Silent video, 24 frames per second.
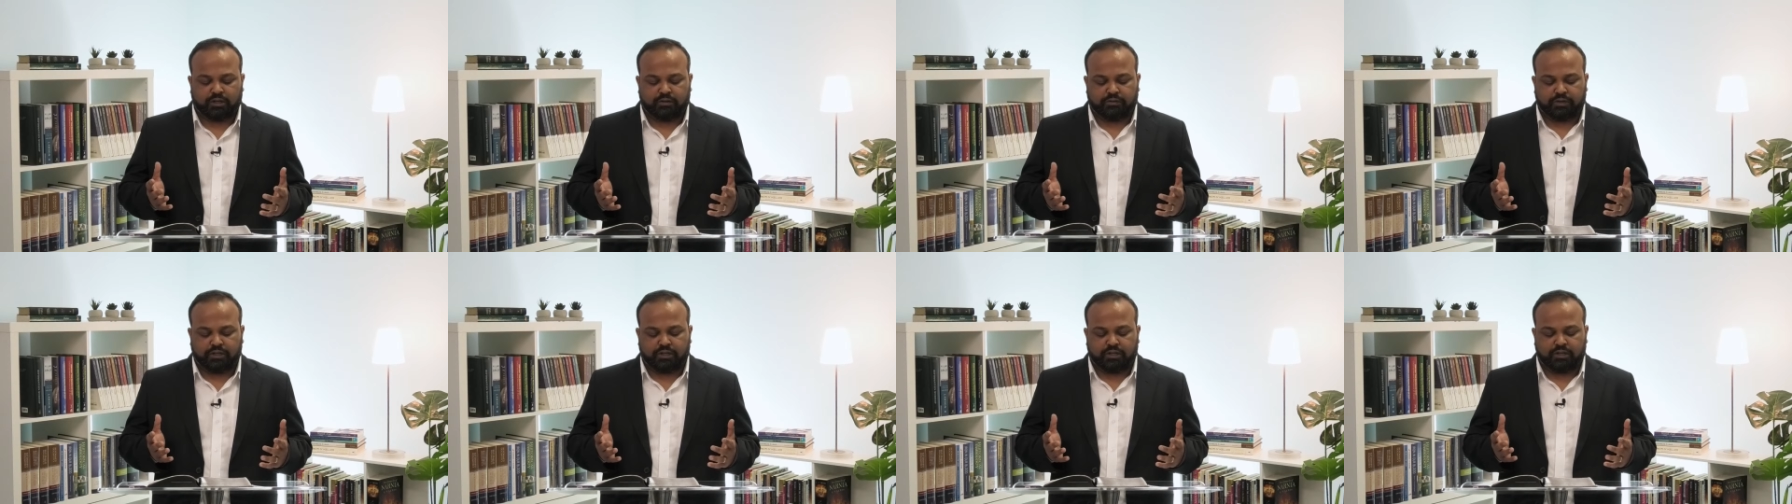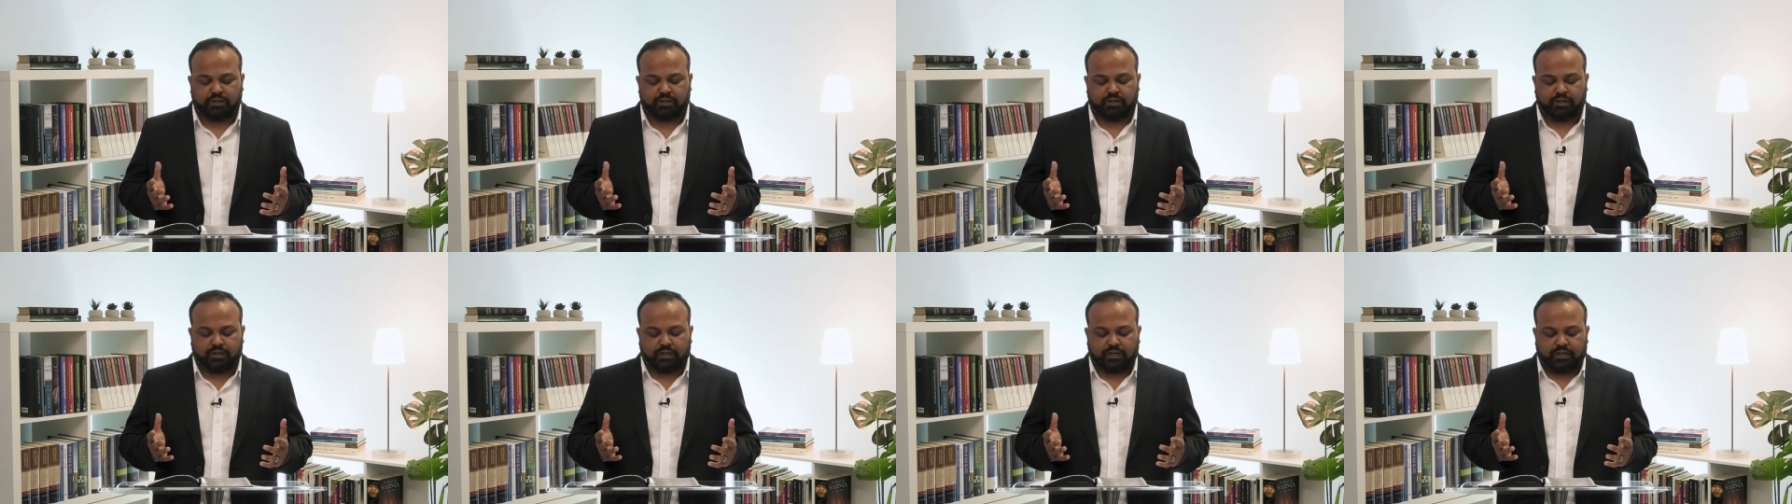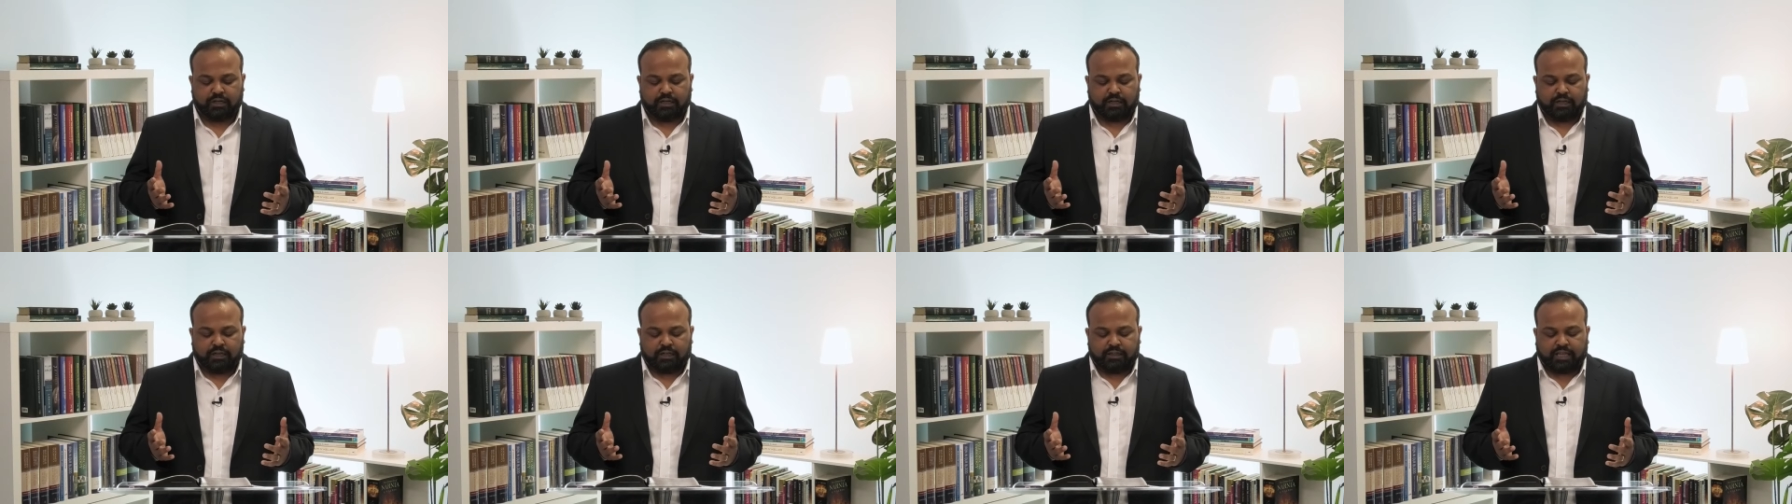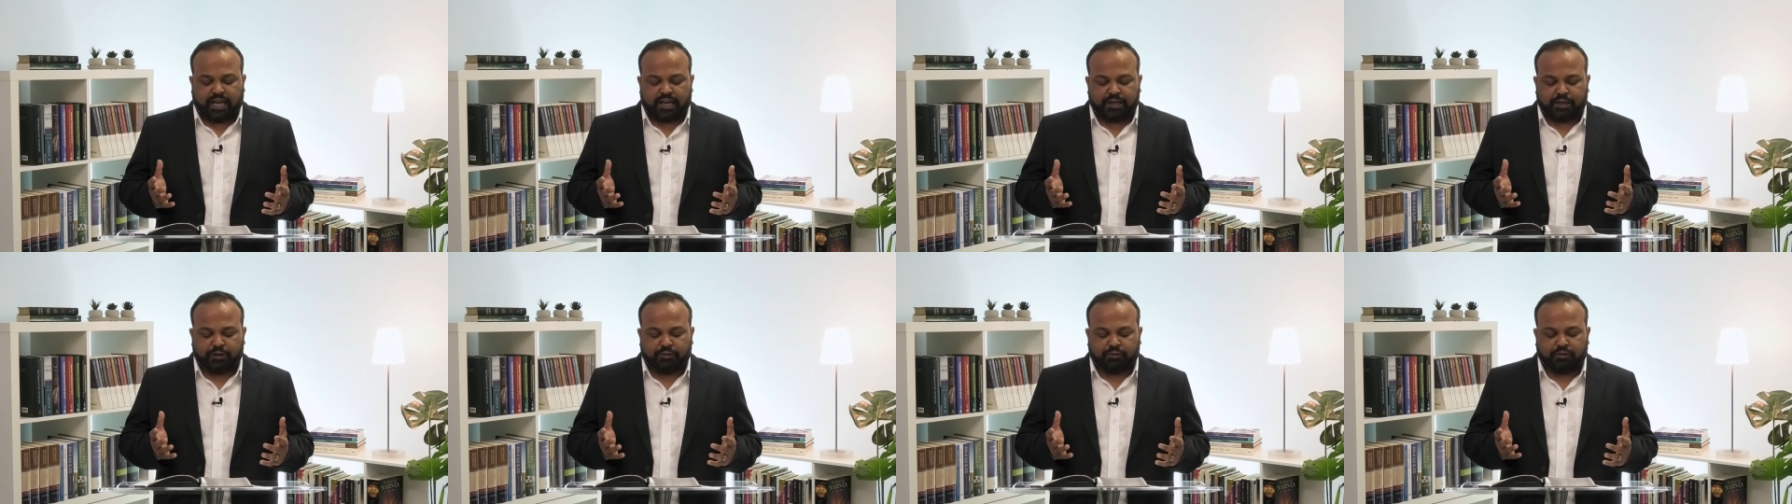We
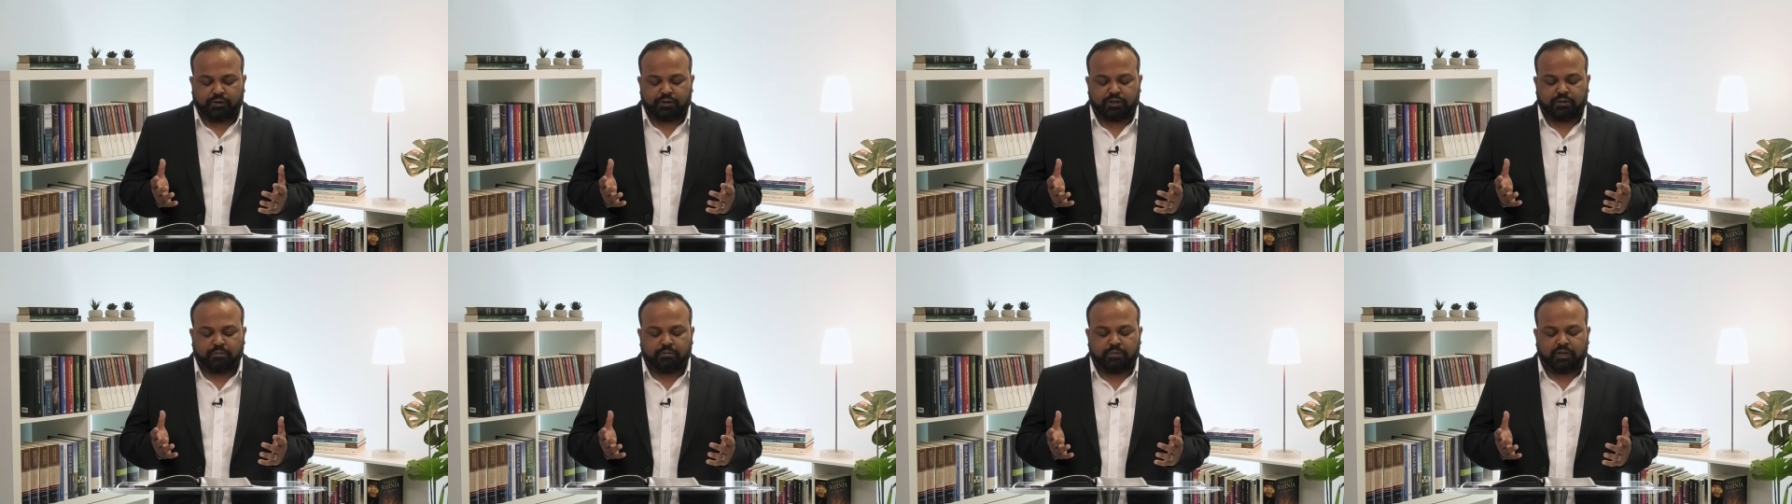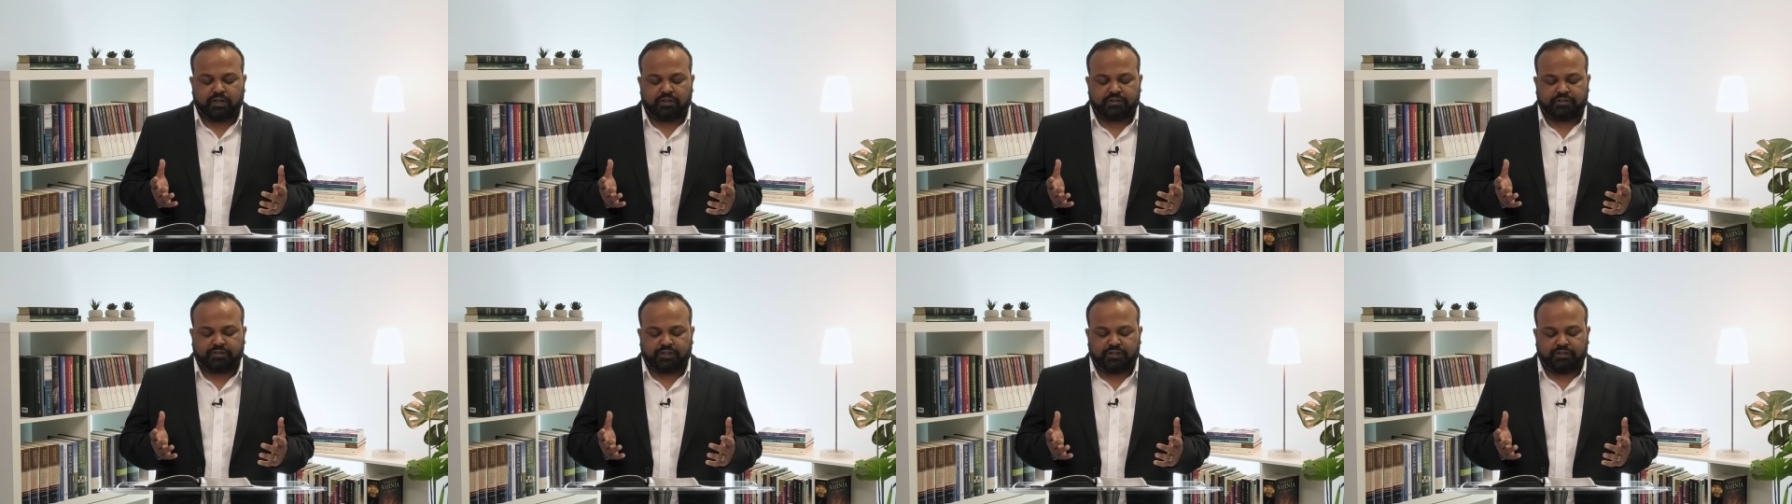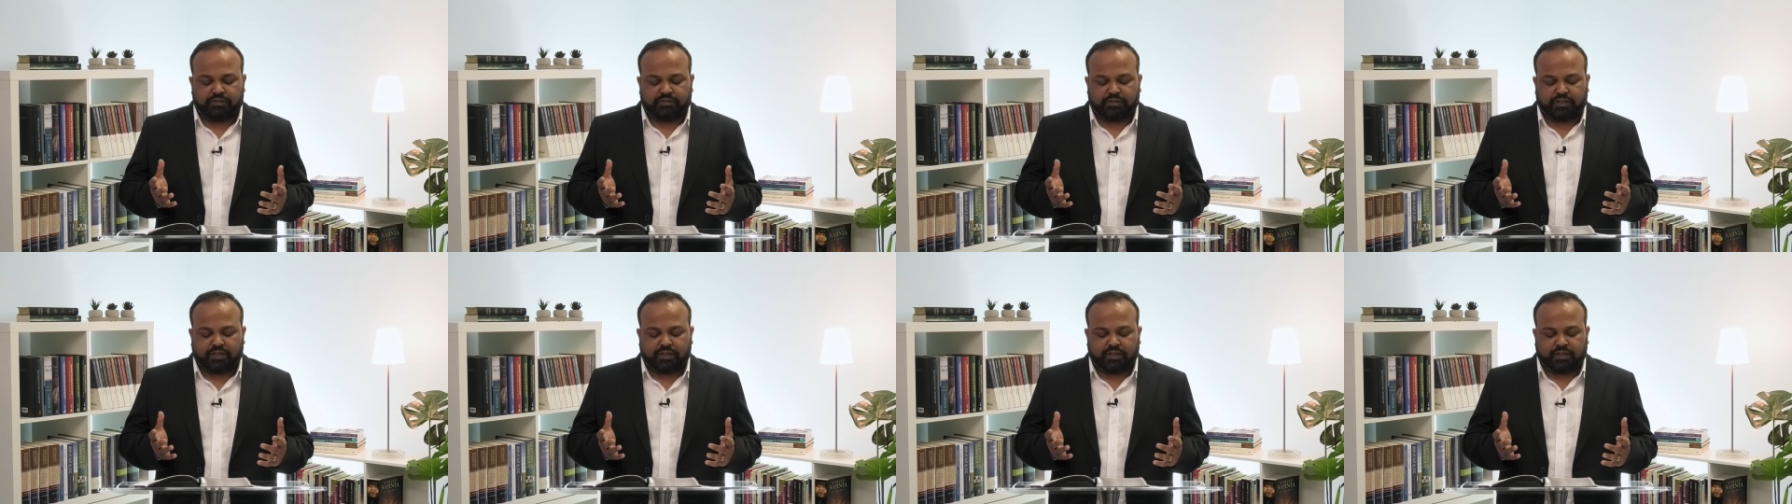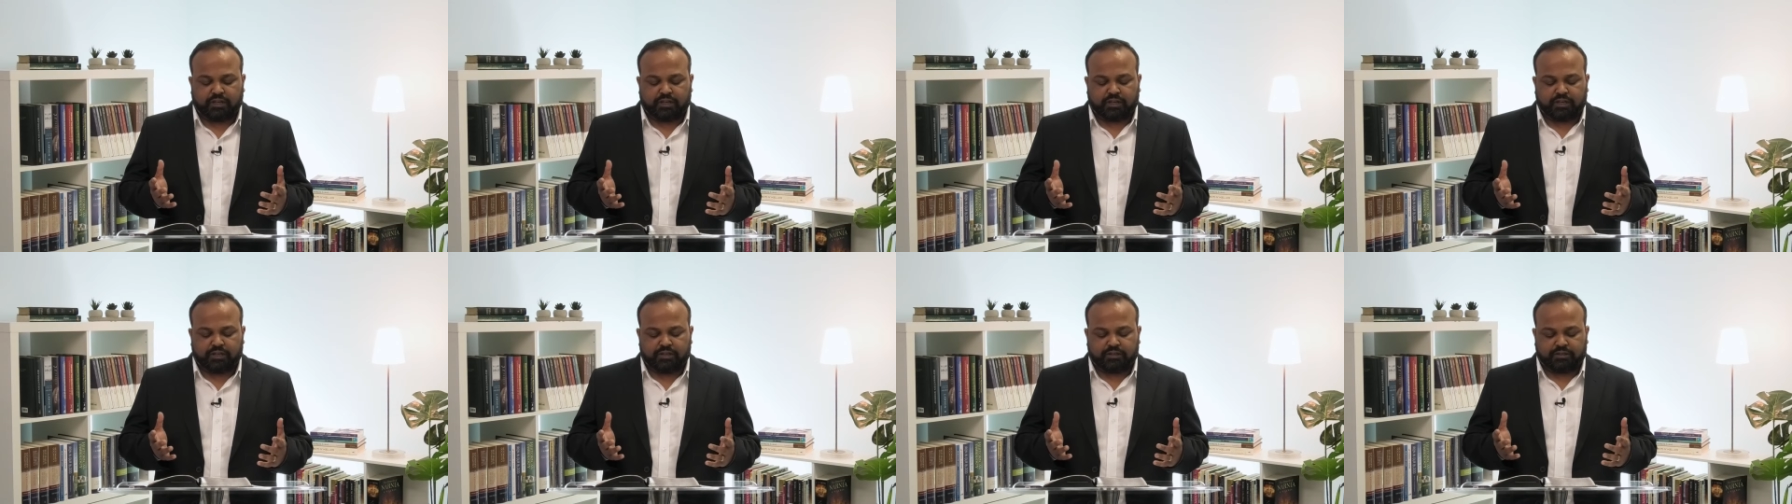Thank you for your mercies and
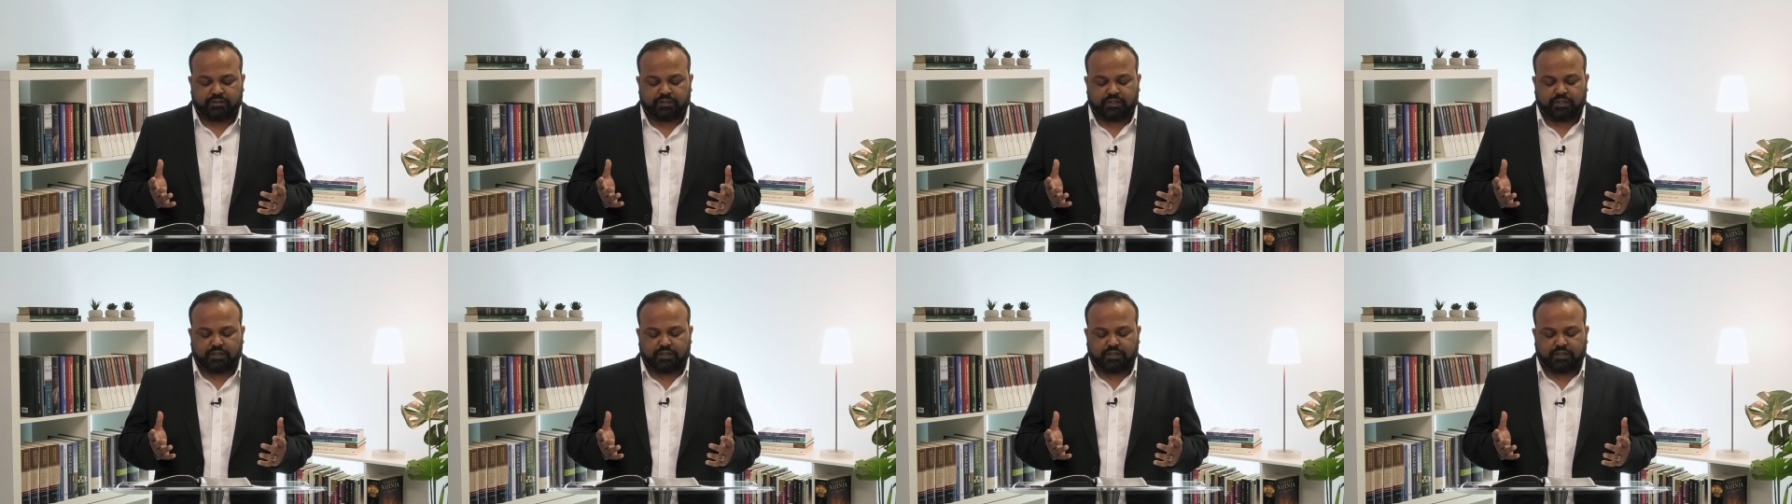grace.